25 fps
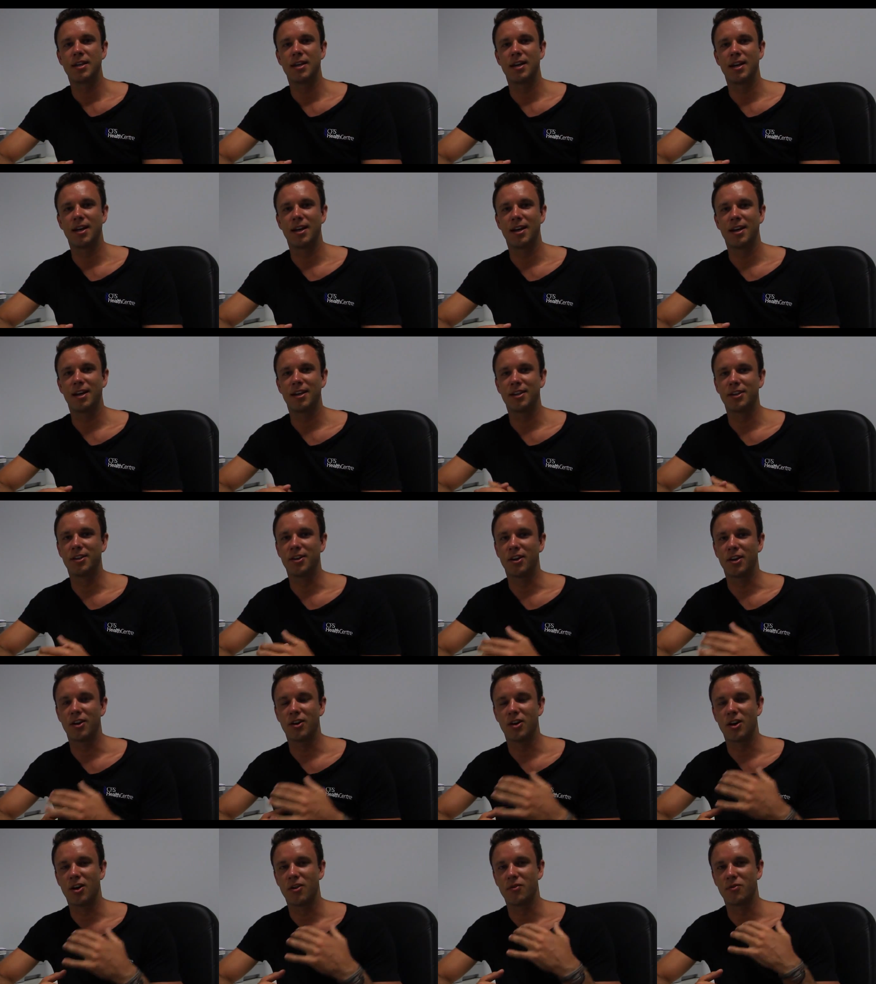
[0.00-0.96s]

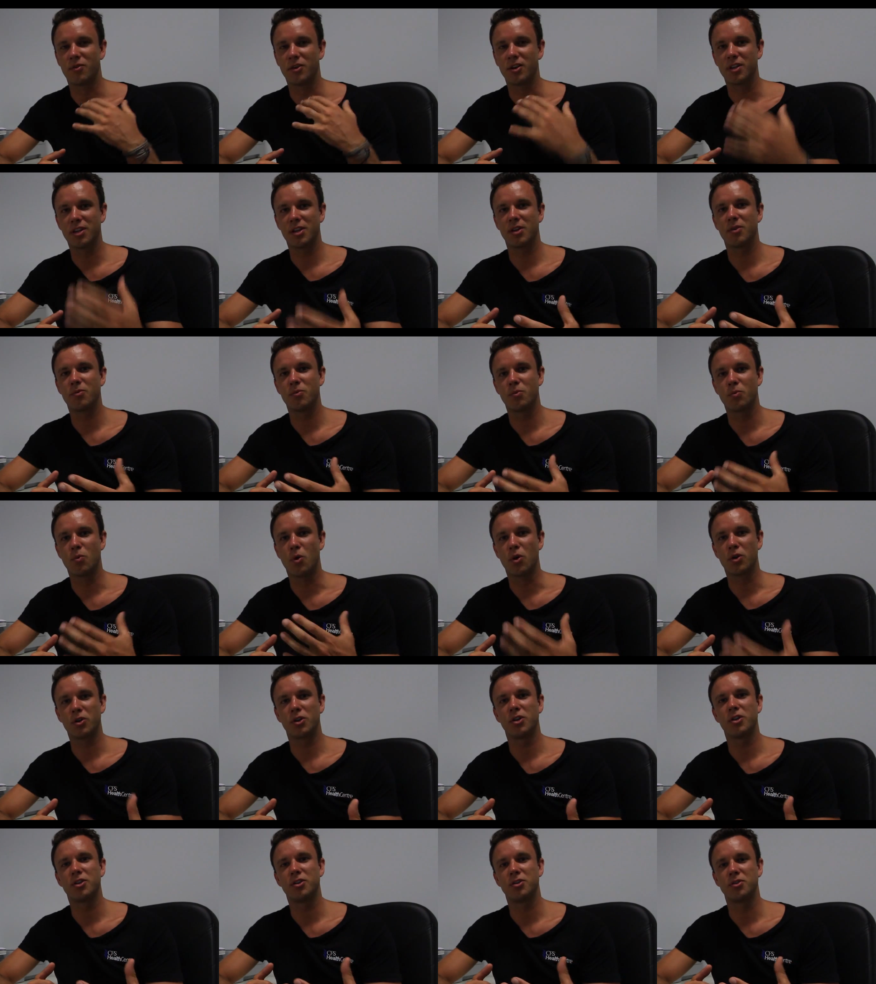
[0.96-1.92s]
I really
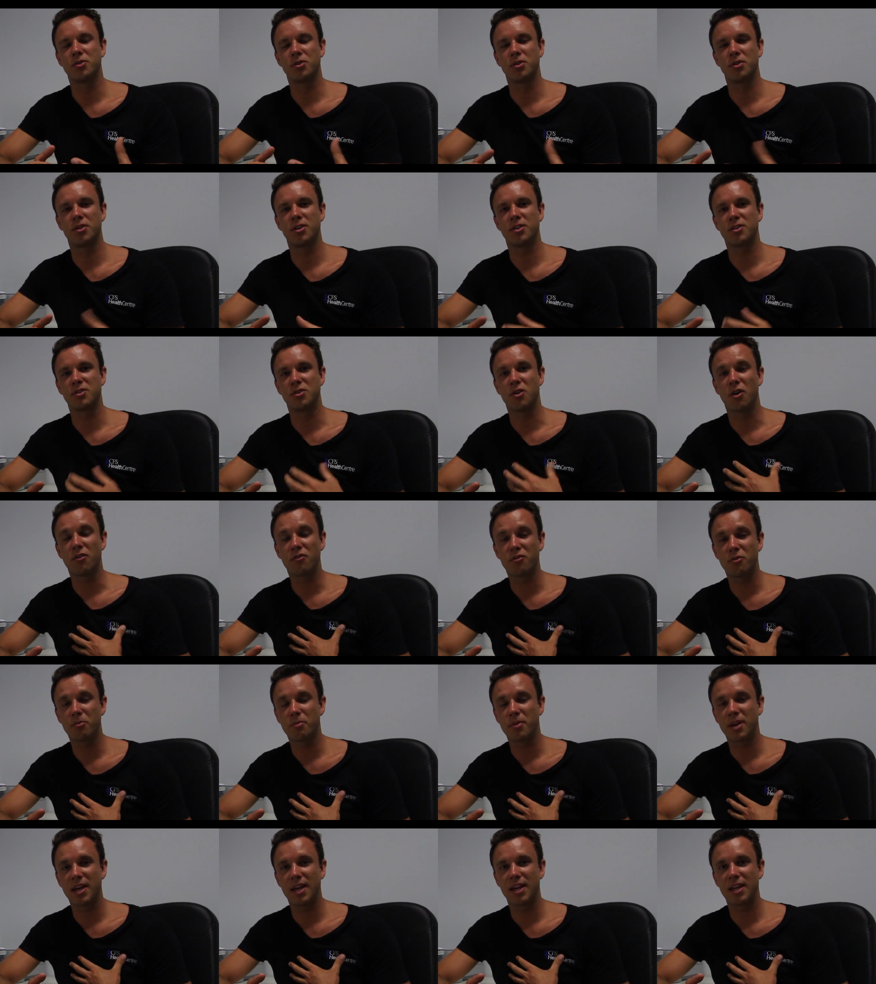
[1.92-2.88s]
want you to do this, not
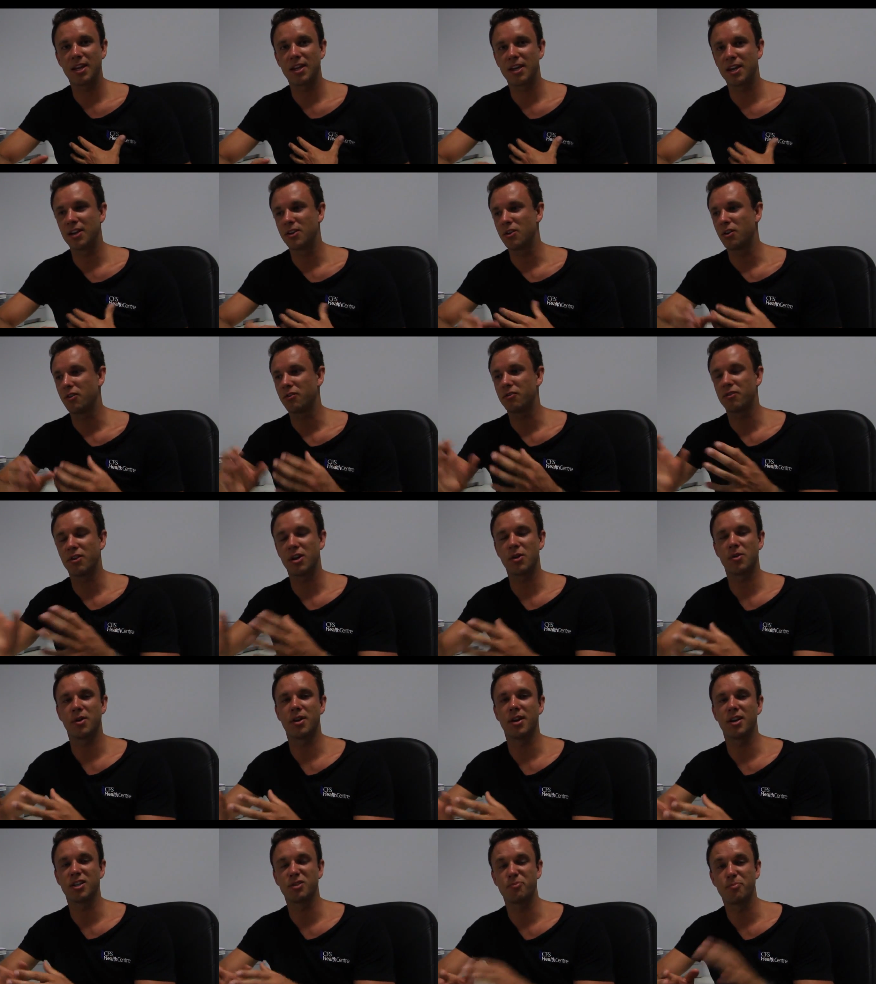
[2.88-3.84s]
for me and not for
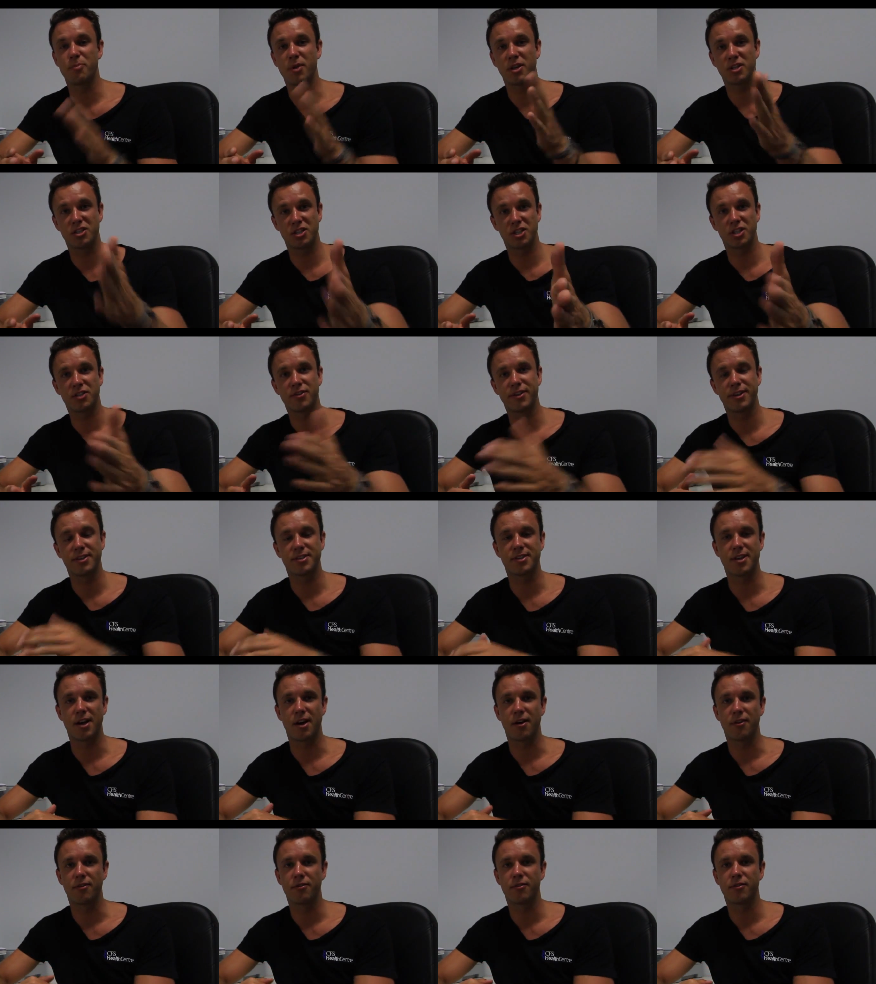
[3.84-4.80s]
anyone else, but just
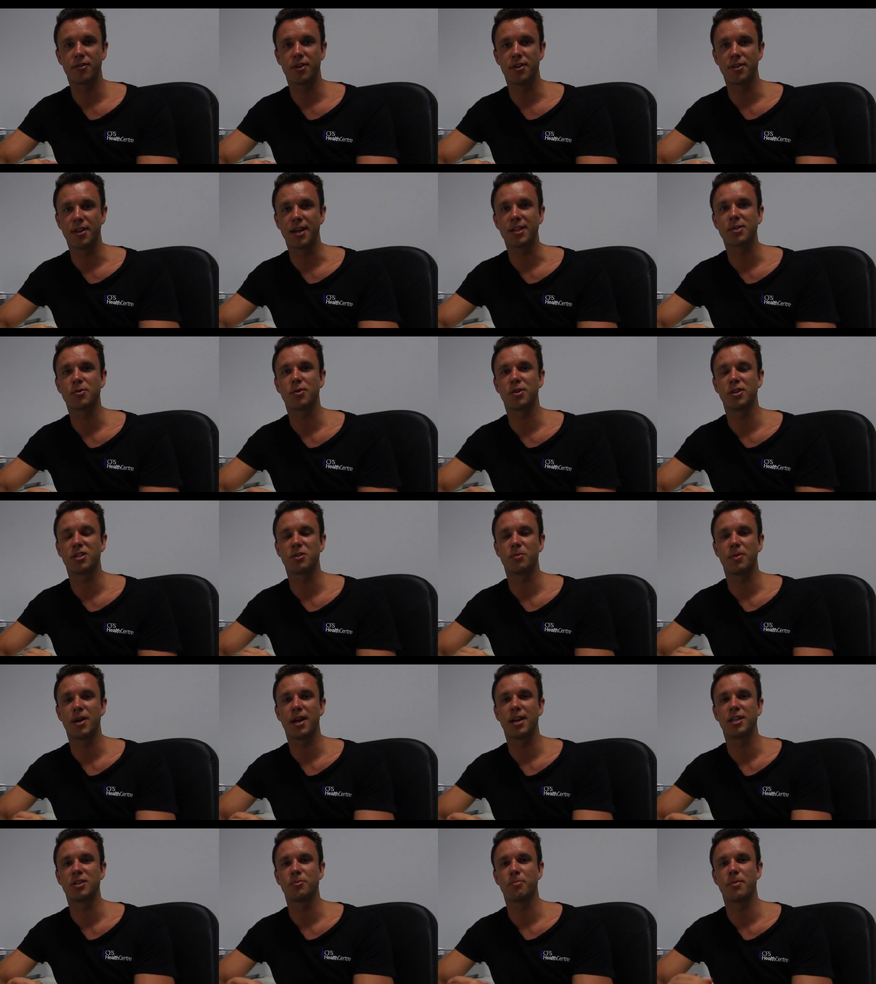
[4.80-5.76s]
yourself. And that's what it's about, is